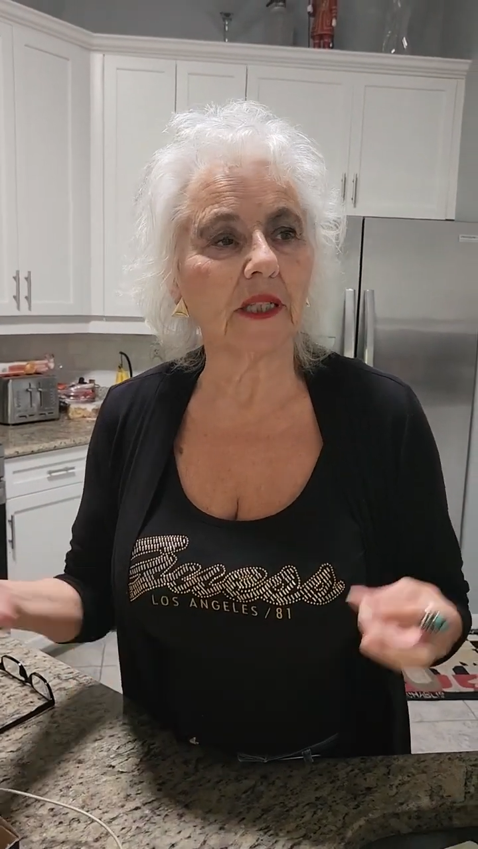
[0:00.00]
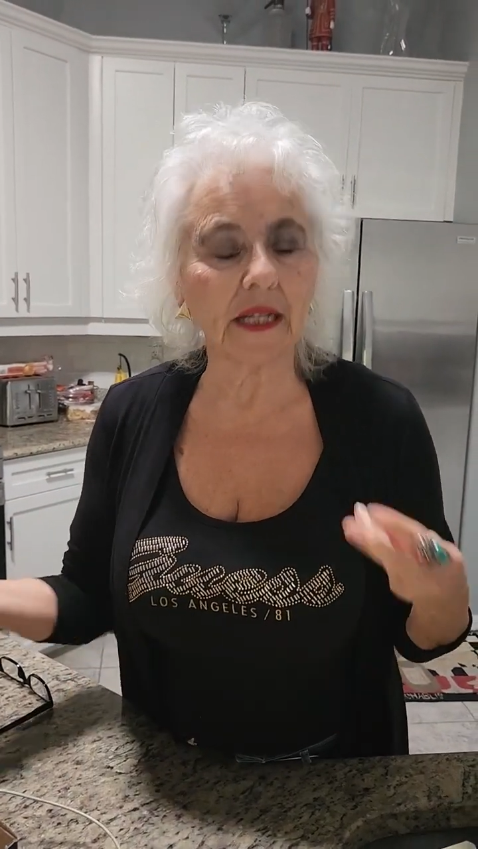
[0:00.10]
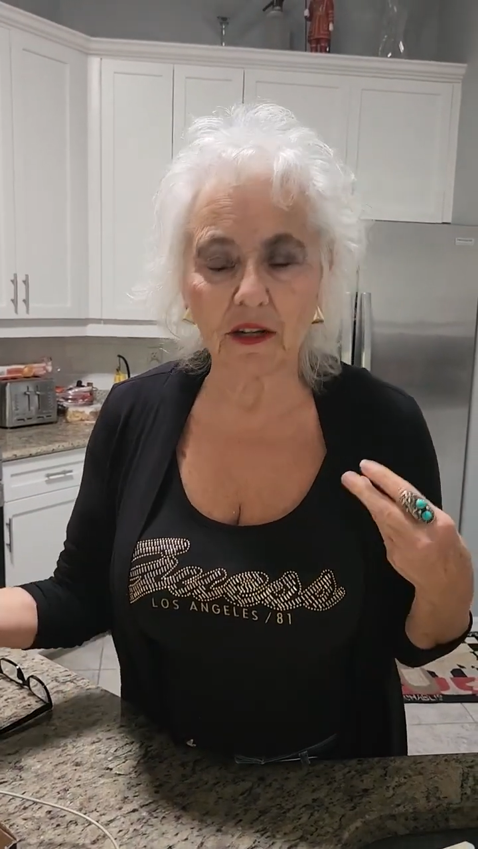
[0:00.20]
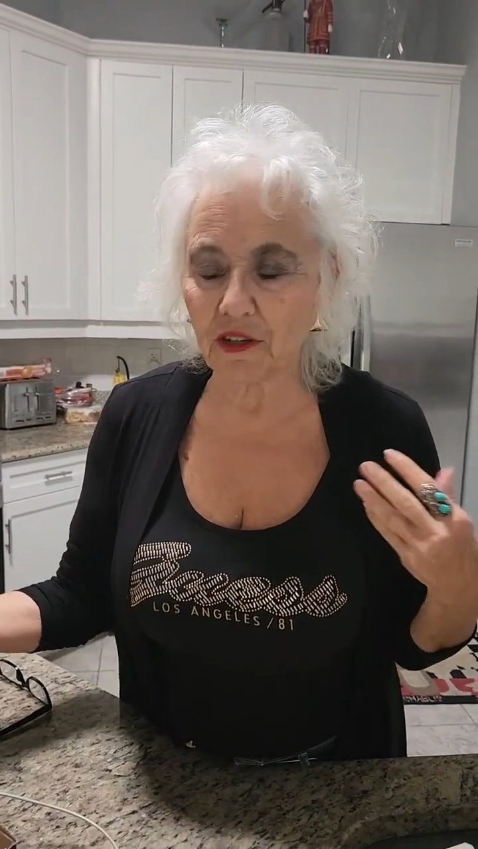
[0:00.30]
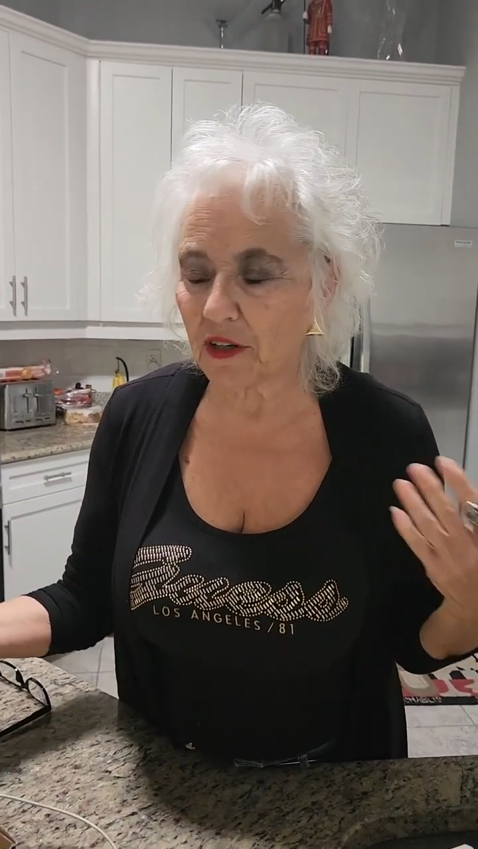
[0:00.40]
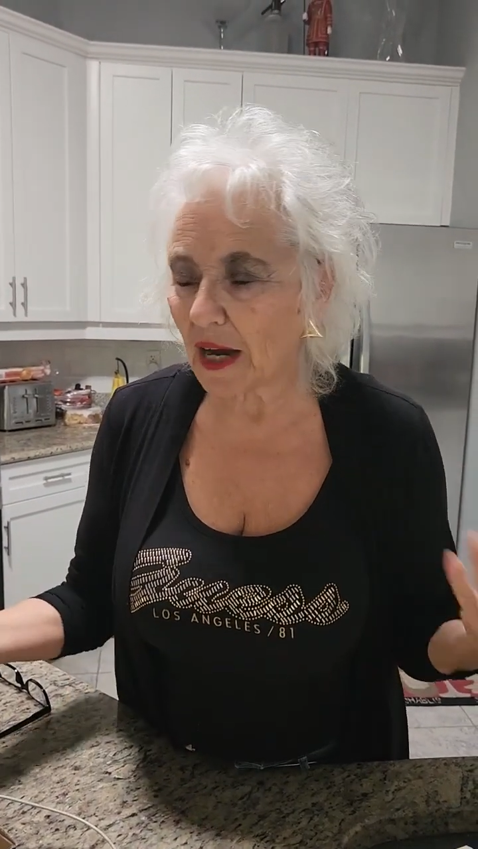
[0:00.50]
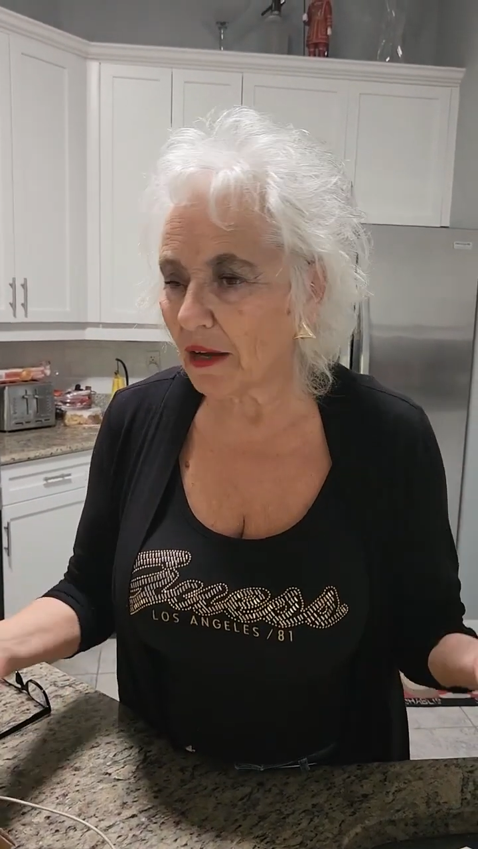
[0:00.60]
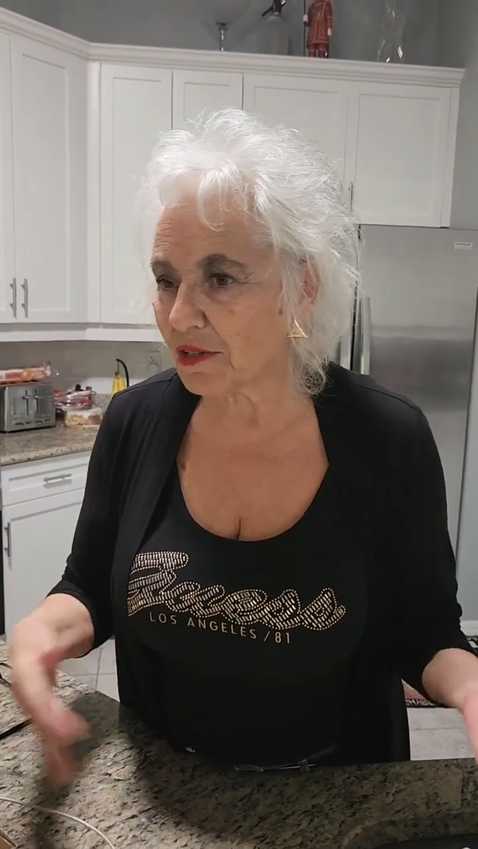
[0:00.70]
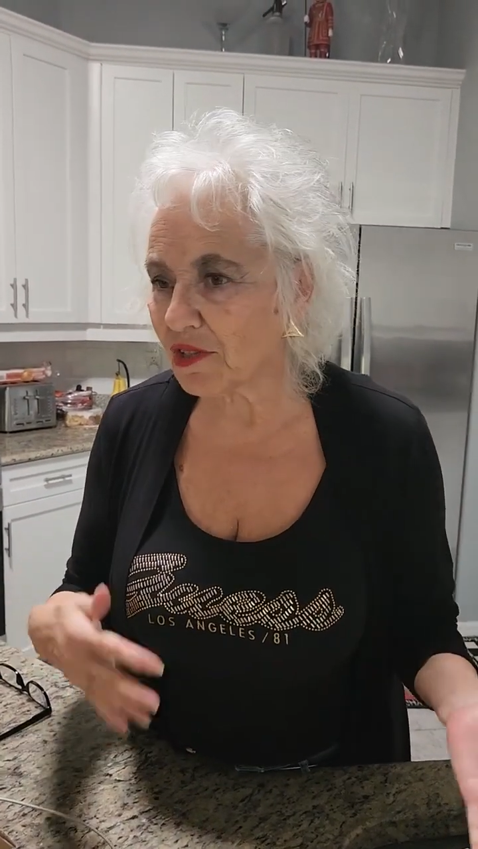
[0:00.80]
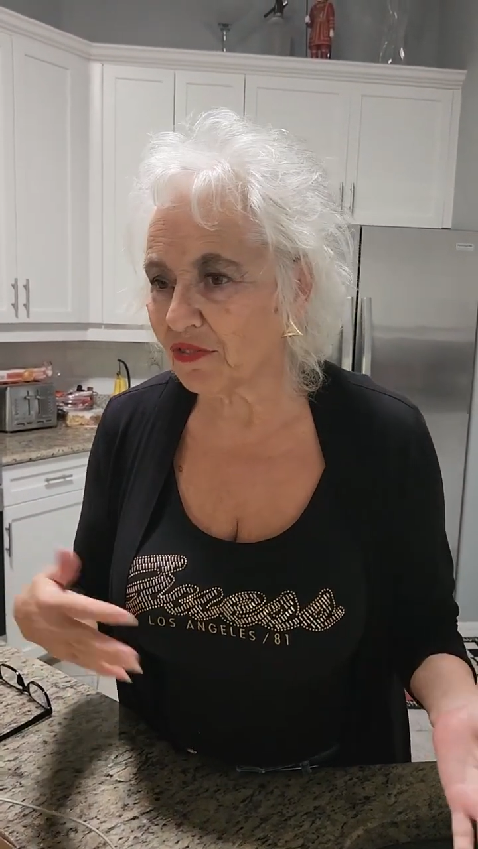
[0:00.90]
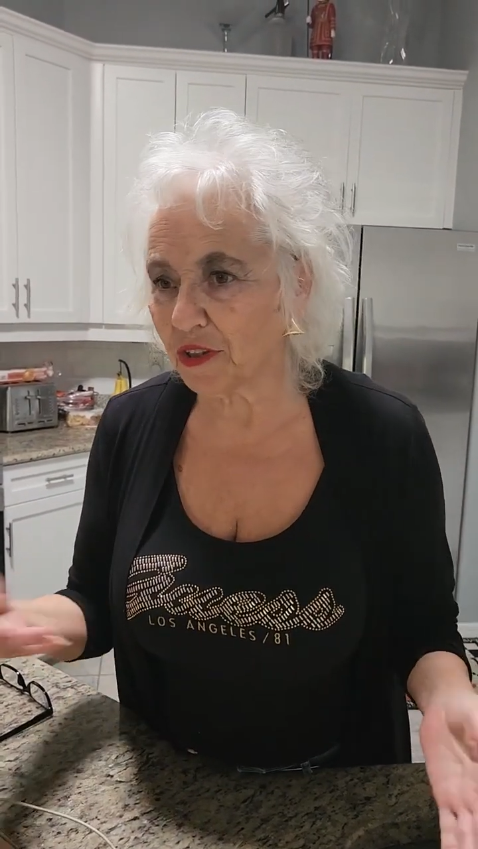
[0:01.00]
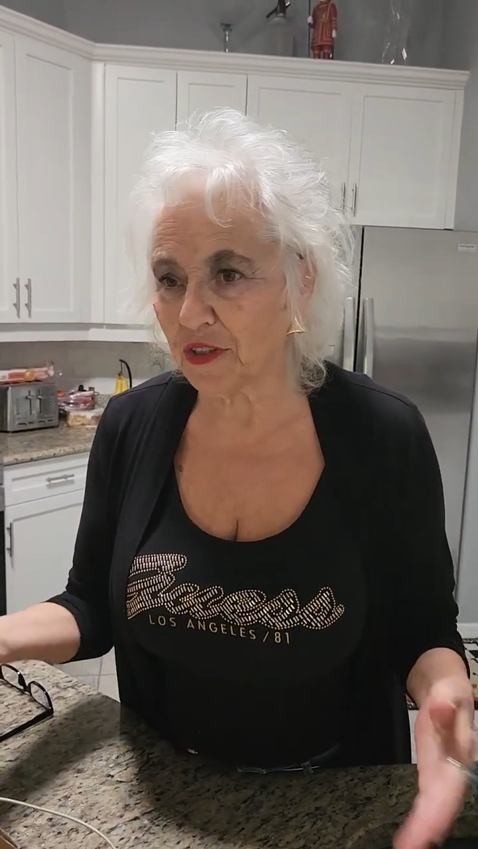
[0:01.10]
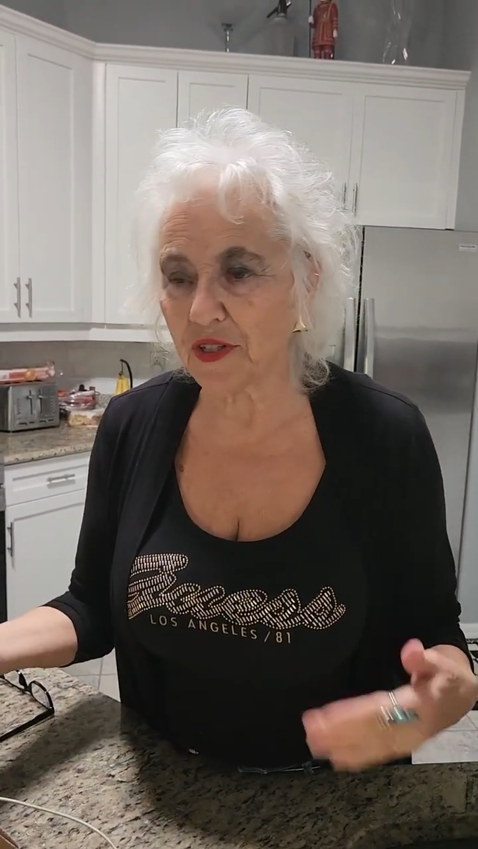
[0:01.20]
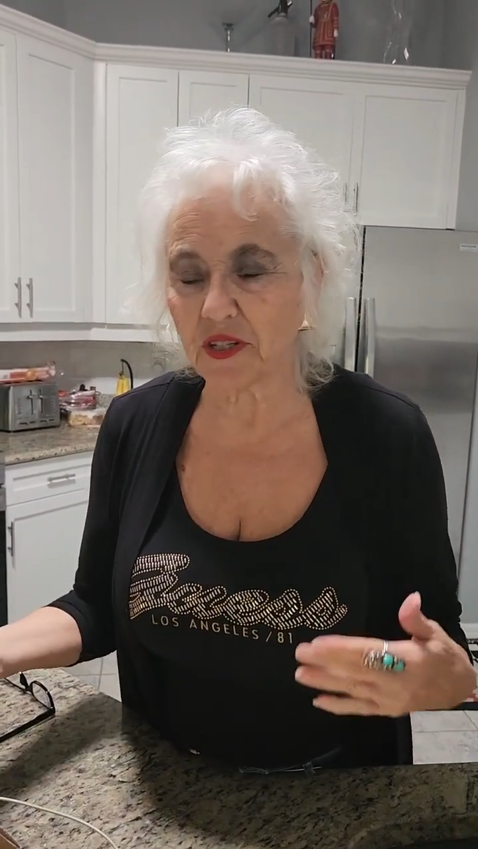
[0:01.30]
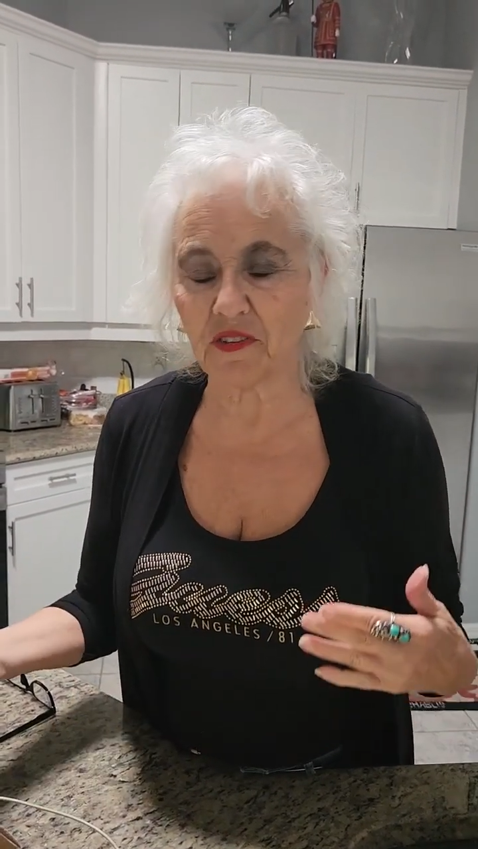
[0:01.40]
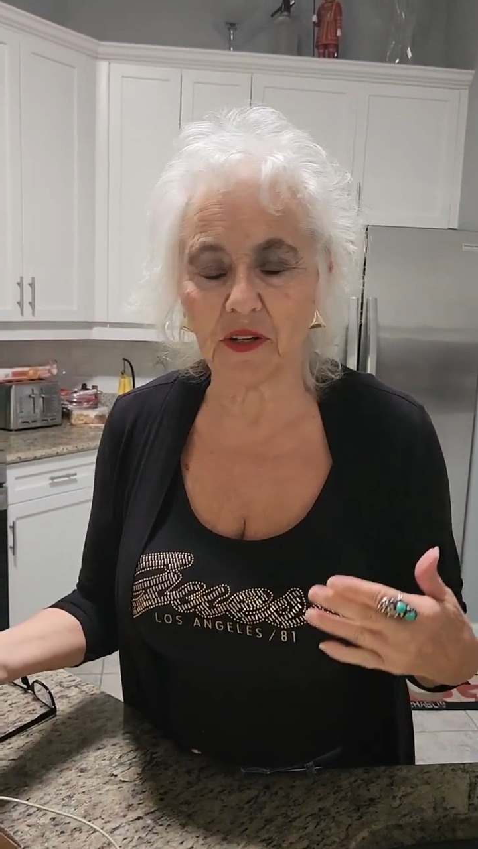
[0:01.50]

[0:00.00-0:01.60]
clean out your house first of